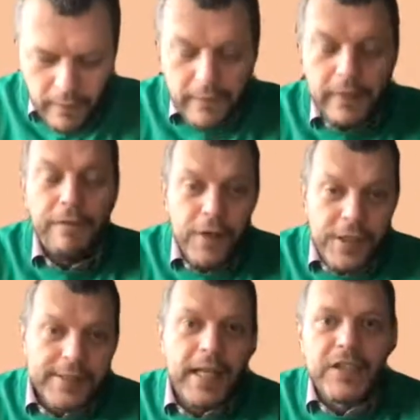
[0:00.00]
the
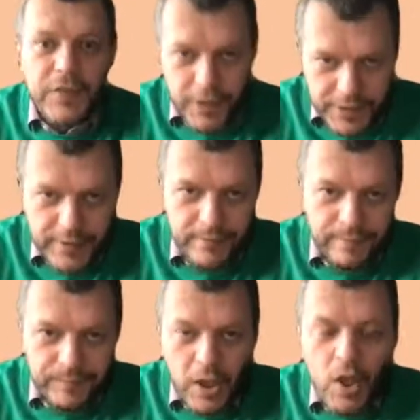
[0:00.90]
first things first,
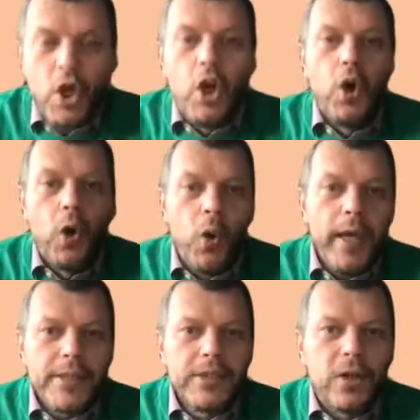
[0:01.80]
who
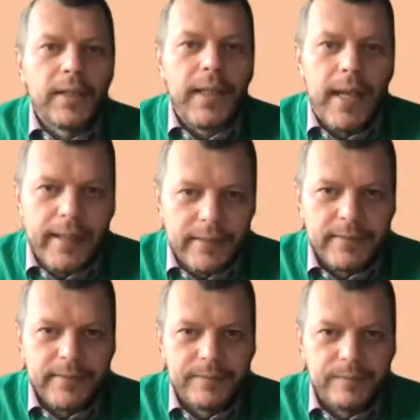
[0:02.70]
is your client?
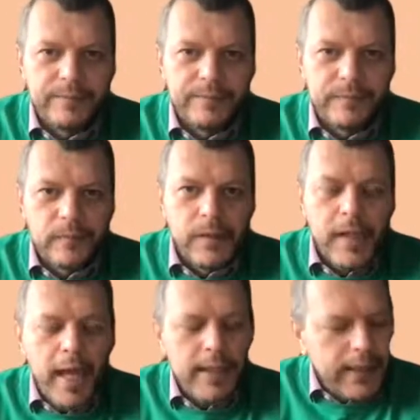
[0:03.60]

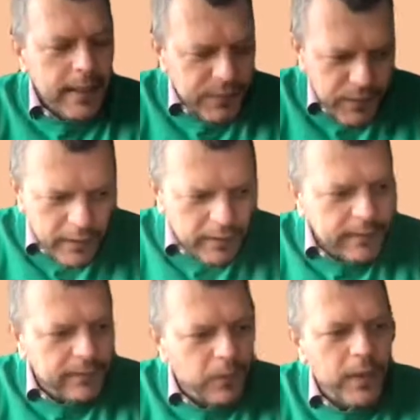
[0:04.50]
And in this
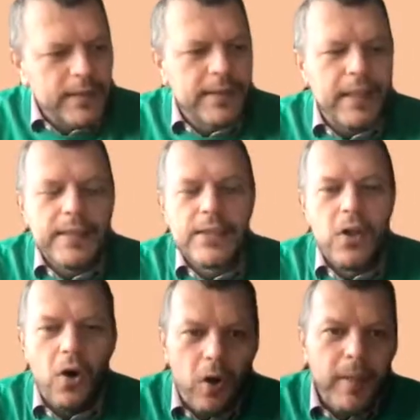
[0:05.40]
field, we see
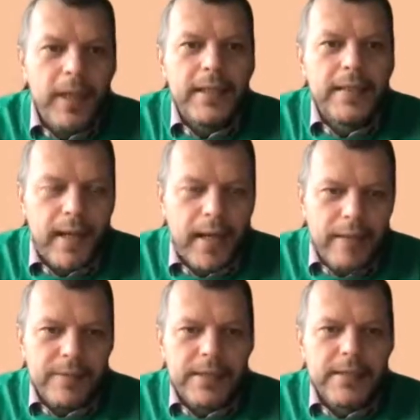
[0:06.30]
so many
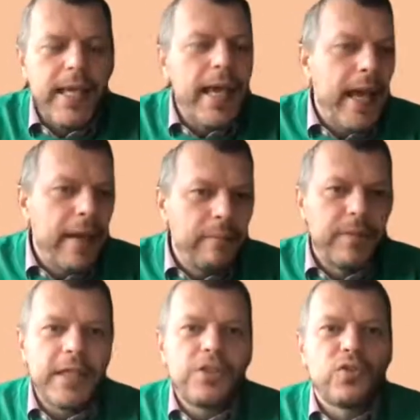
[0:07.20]
times it's, yeah,
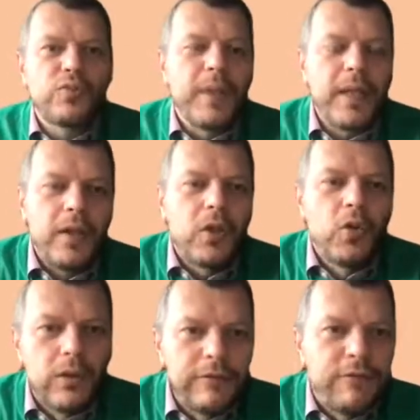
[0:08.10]
this should be
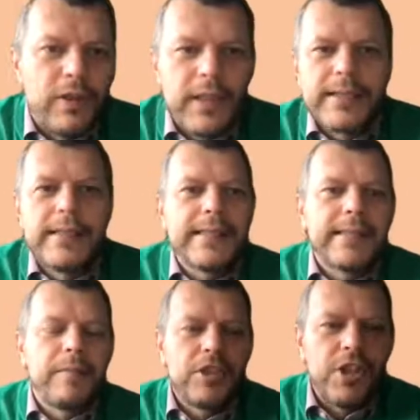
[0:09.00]
good for the
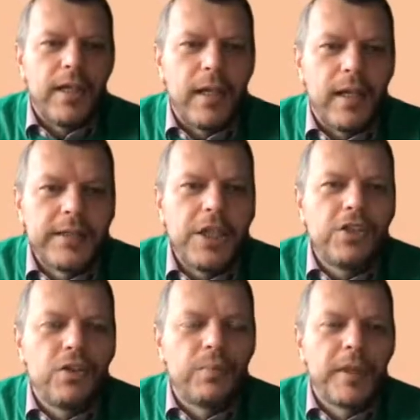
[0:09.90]
system in general. This
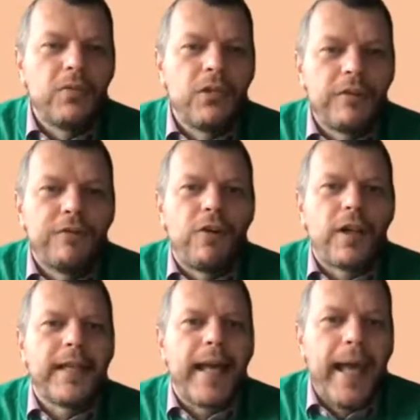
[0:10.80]
should be good
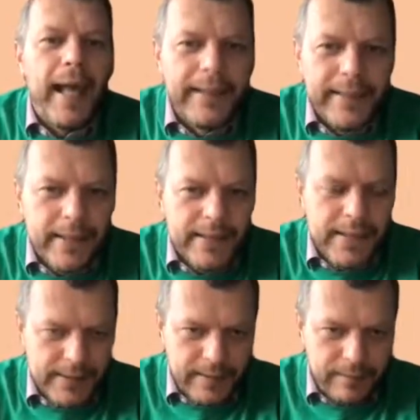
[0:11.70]
for the healthcare
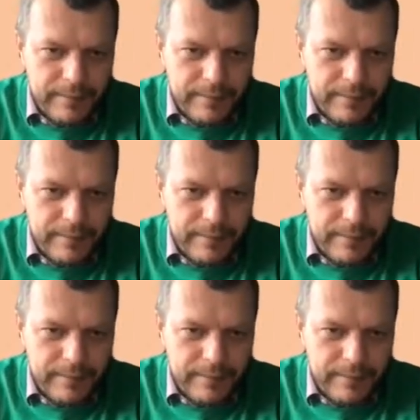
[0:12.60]
system.